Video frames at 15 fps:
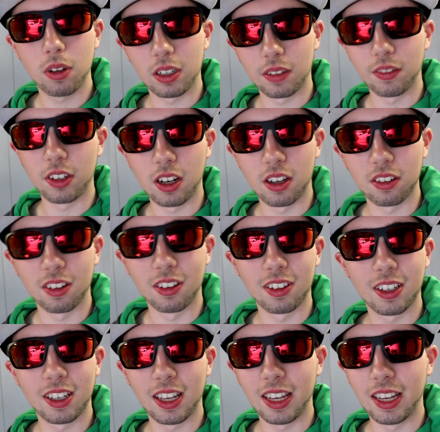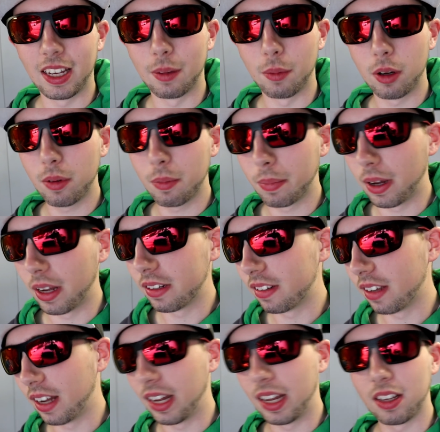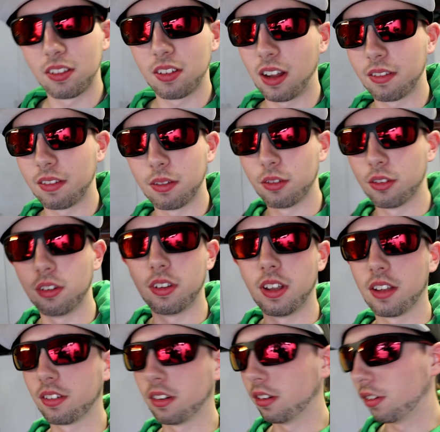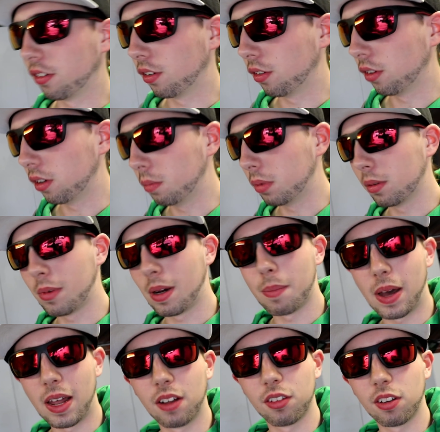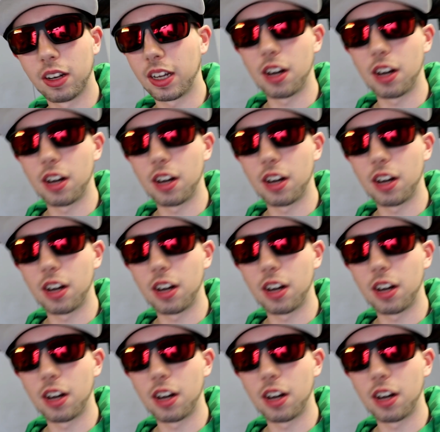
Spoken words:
I'll give you guys a look in a moment, but it's like from 2002, built by Panasonic.